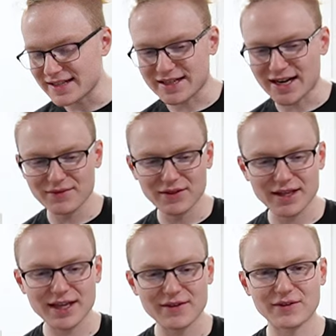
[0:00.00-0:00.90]
it's kind of
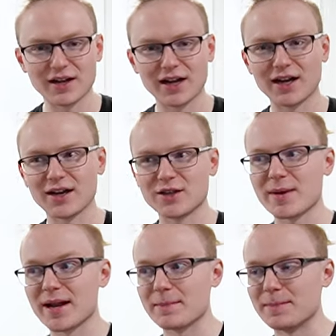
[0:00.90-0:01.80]
like if you
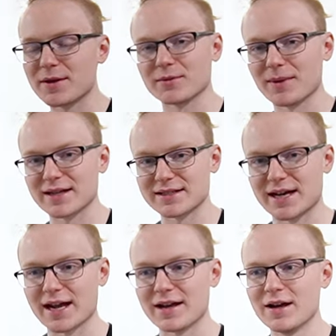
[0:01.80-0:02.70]
made a bitter Mai
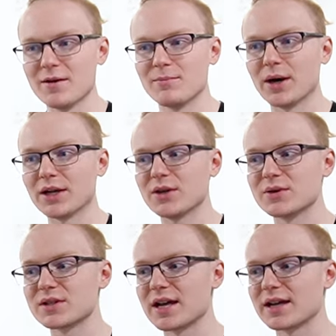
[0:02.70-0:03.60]
Tai, but
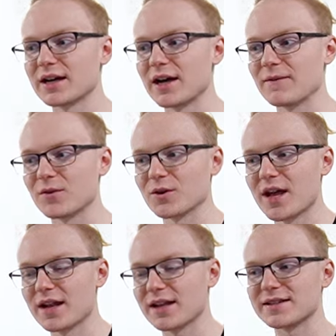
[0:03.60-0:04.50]
using
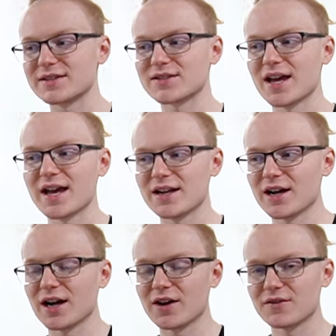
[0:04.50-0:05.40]
Fernet instead
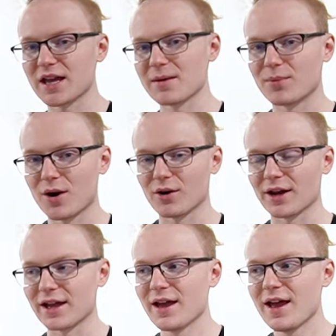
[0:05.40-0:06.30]
of Campari.